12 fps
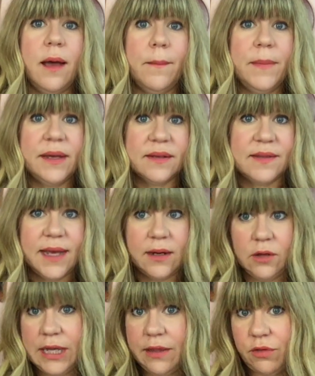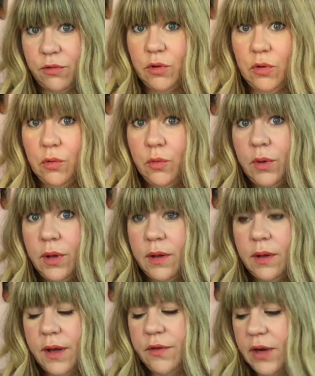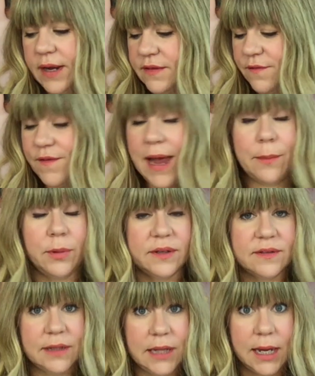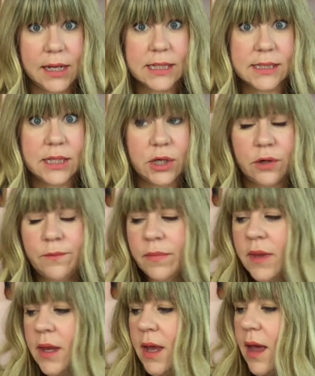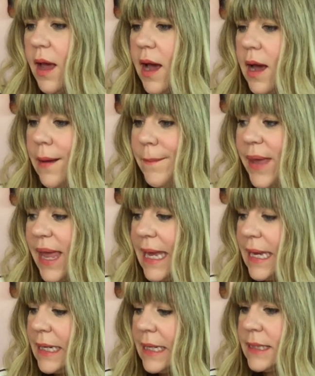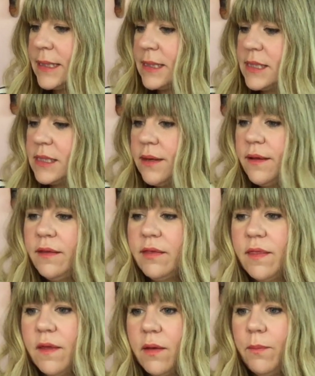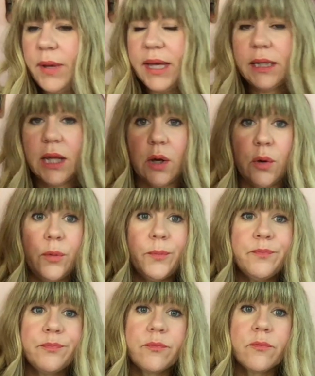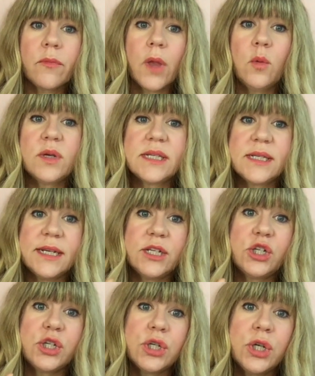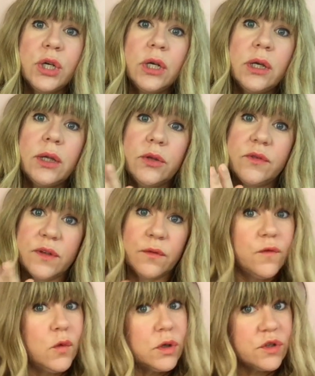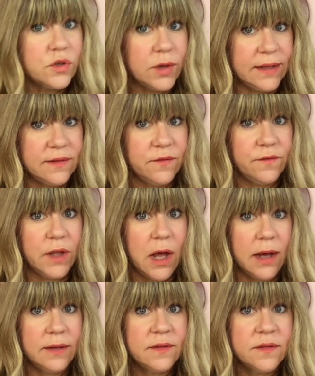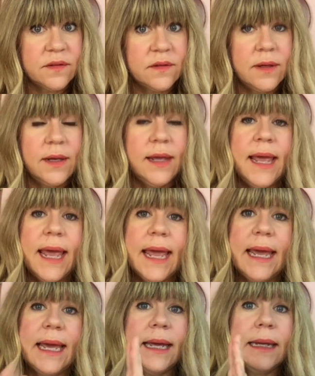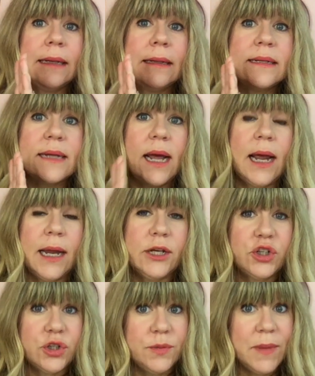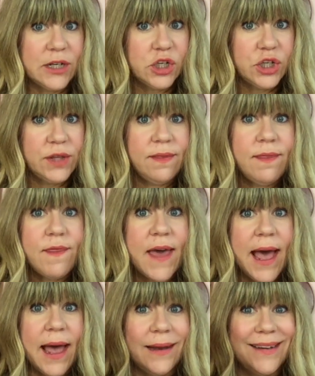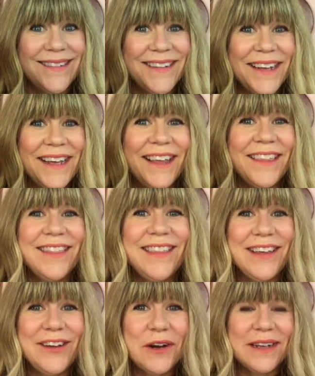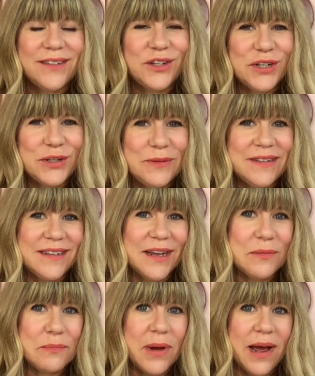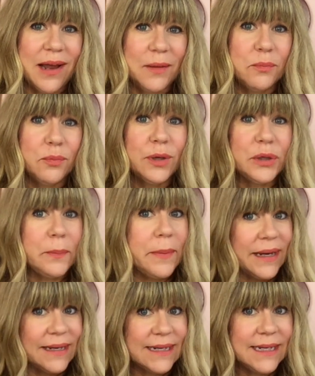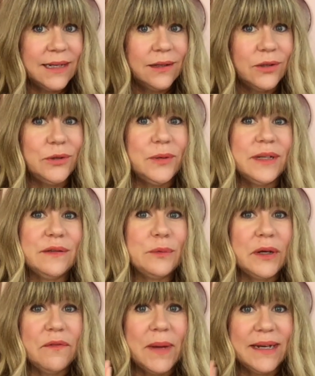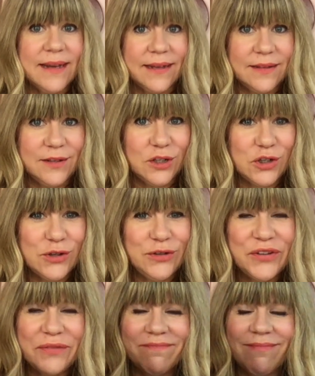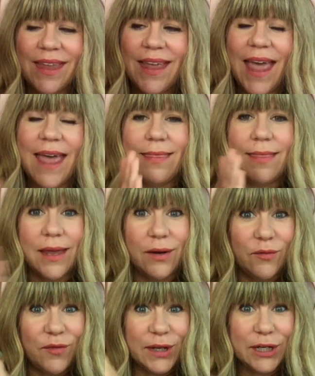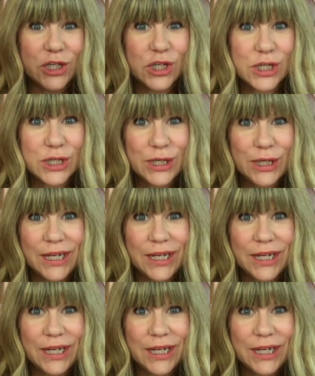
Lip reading: because that'll get through other kinds of fabrics a lot easier. And the pillow was stitched using 4 strands of floss, and I should mention that the cross-stitching was done by Brill Bundy, who is one of my test stitchers, and then finished